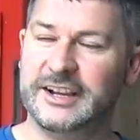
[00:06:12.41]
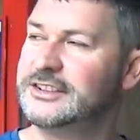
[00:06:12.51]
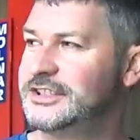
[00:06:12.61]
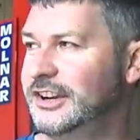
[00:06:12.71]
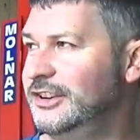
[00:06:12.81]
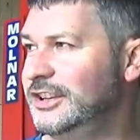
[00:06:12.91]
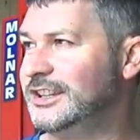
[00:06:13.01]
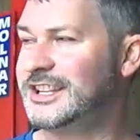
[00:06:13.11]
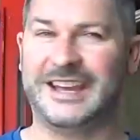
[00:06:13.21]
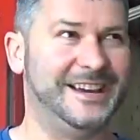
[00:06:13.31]
So you can
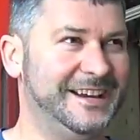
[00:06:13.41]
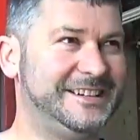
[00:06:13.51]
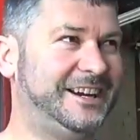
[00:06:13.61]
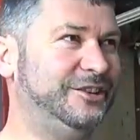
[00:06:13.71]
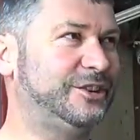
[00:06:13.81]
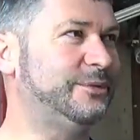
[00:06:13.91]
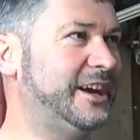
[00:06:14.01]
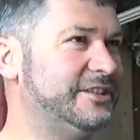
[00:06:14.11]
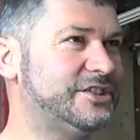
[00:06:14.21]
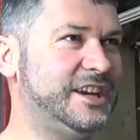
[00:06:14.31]
take a look
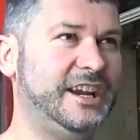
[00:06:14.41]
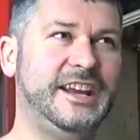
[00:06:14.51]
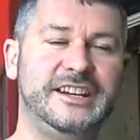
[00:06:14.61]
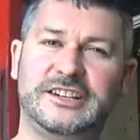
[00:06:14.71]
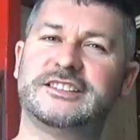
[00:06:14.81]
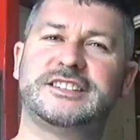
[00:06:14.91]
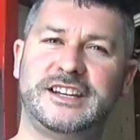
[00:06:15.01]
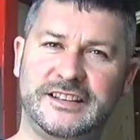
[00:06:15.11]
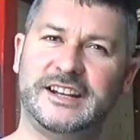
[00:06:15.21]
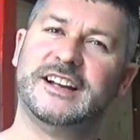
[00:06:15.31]
around the shed and you can see
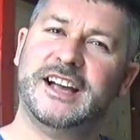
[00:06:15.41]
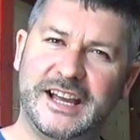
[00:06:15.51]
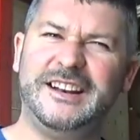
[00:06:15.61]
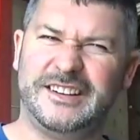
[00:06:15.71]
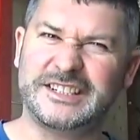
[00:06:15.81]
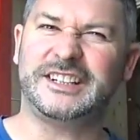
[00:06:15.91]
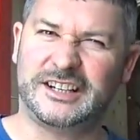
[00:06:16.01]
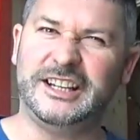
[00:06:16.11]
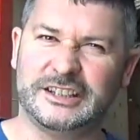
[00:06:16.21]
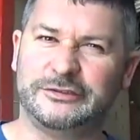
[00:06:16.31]
that he likes to
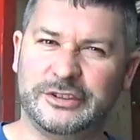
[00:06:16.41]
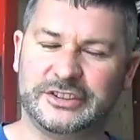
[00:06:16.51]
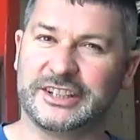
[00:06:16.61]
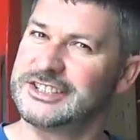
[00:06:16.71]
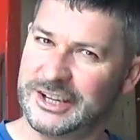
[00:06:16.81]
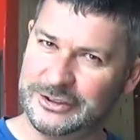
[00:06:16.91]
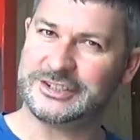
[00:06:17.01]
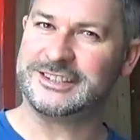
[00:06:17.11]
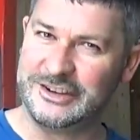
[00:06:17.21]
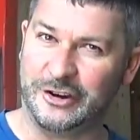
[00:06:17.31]
collect a few things. So this
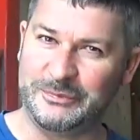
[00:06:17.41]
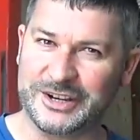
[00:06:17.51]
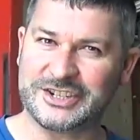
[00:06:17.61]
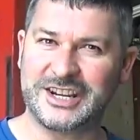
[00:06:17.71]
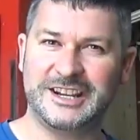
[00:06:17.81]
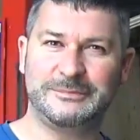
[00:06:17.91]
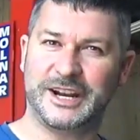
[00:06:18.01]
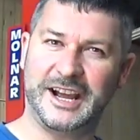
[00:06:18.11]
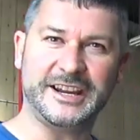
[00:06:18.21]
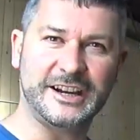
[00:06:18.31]
is not my shed, but
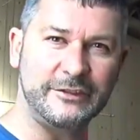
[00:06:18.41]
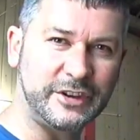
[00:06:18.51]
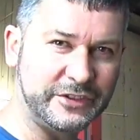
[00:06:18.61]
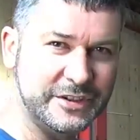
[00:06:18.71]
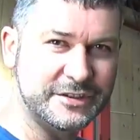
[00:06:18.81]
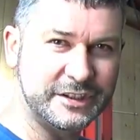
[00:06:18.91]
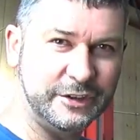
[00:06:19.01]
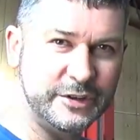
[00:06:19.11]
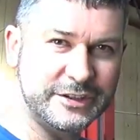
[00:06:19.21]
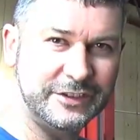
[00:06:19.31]
hey, I've got the use of the
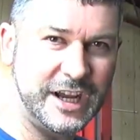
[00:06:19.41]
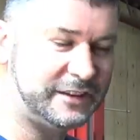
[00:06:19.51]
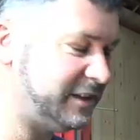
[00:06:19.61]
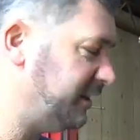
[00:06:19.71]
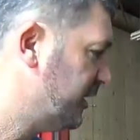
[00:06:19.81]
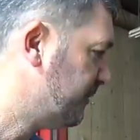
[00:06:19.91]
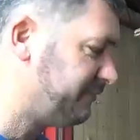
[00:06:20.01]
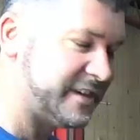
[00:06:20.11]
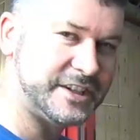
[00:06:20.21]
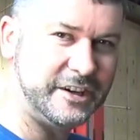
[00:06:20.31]
hoist for nothing,
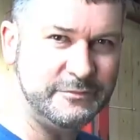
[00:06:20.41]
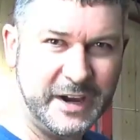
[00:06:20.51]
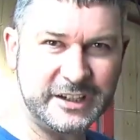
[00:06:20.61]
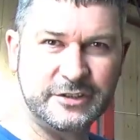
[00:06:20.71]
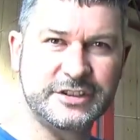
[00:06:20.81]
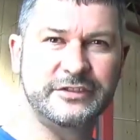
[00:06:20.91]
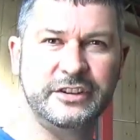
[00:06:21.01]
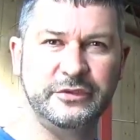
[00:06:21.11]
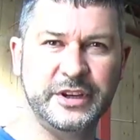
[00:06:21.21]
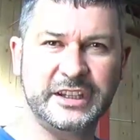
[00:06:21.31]
so make use of it on
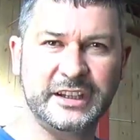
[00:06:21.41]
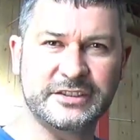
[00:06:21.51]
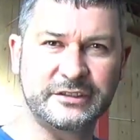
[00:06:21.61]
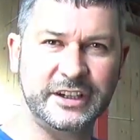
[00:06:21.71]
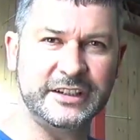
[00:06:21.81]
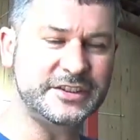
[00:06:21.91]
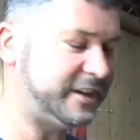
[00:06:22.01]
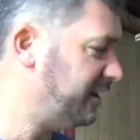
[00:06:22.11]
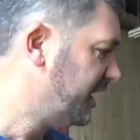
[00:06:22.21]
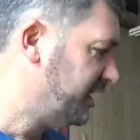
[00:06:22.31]
the weekends, all right?
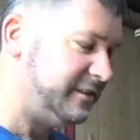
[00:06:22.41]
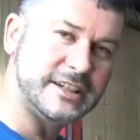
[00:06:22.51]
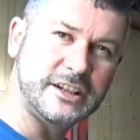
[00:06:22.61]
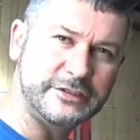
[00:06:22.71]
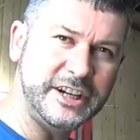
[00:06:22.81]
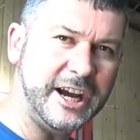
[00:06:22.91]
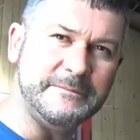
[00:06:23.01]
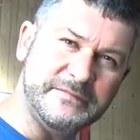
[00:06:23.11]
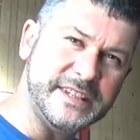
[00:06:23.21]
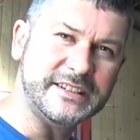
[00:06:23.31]
So let's lift it
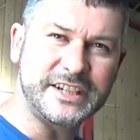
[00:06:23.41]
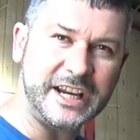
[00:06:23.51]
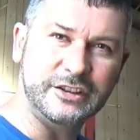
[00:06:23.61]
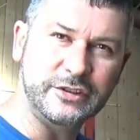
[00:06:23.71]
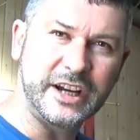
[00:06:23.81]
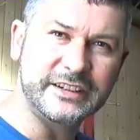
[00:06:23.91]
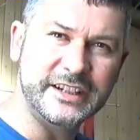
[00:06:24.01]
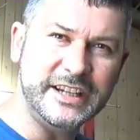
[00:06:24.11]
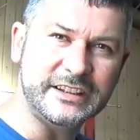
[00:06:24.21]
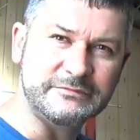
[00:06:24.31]
up and take a look
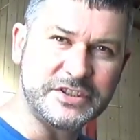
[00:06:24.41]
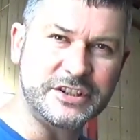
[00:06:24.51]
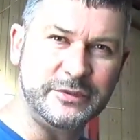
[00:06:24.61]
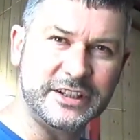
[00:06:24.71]
underneath, see what we can